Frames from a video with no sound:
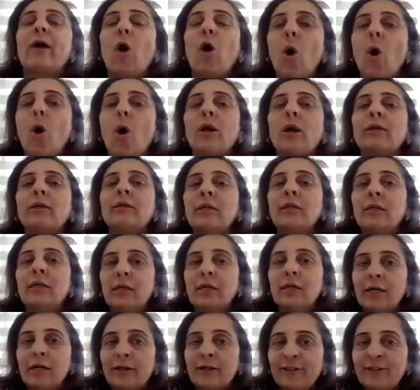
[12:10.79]
on
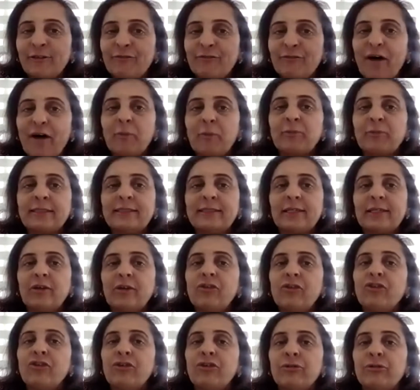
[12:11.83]
the farmers'
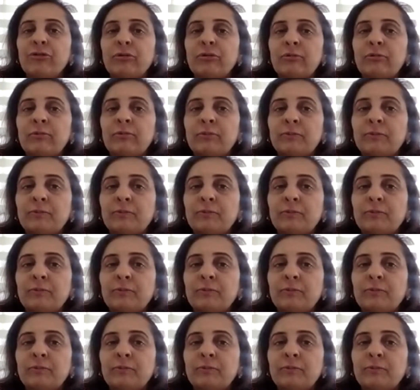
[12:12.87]
issue